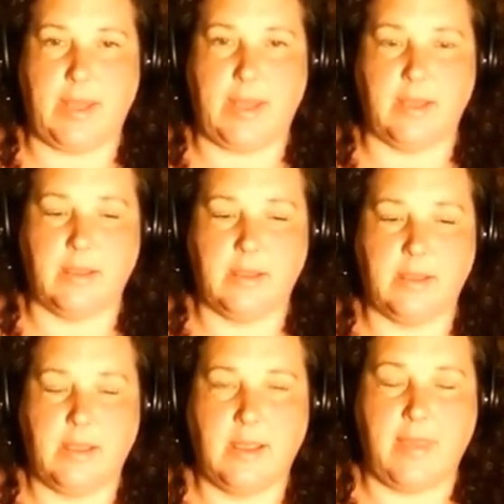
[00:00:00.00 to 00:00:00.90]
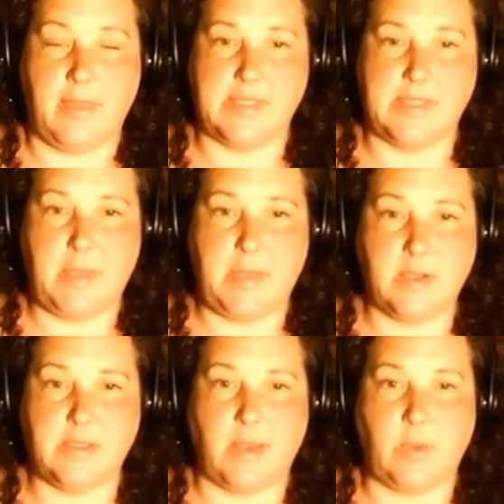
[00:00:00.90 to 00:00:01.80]
And then the speakers that
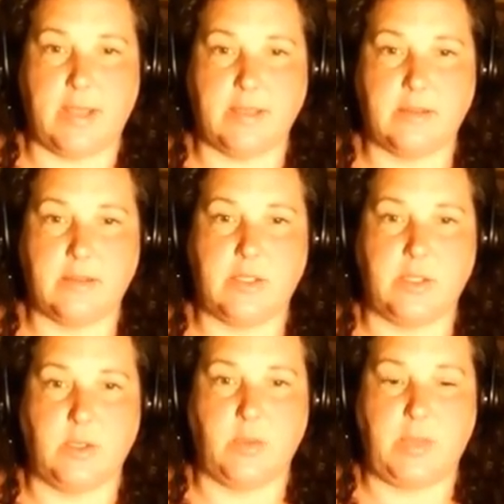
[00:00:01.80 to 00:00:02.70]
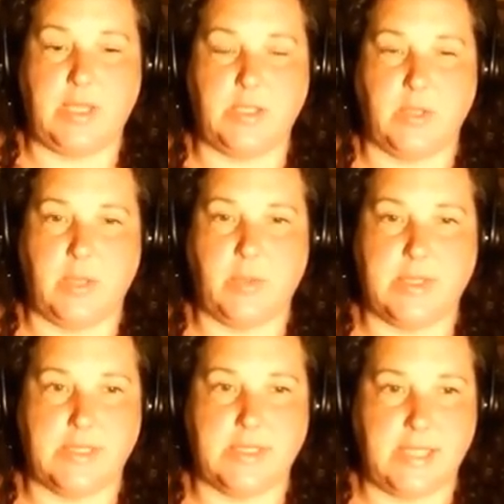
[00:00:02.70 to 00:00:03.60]
will want to be doing
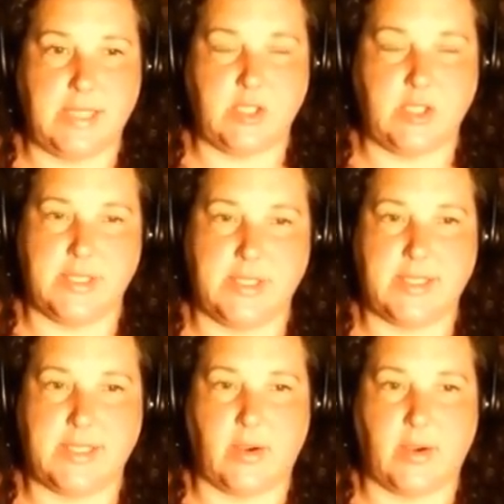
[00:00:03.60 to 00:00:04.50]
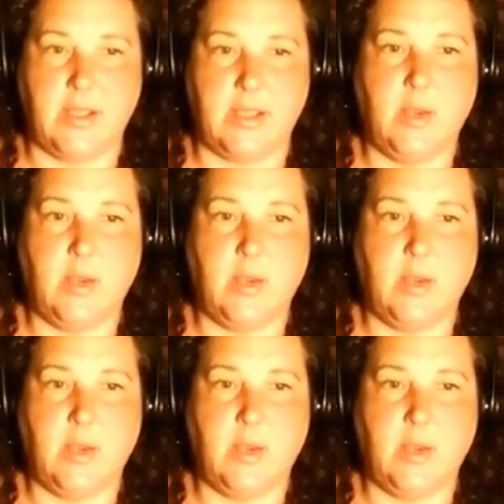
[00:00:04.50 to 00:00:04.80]
presentations, etc.,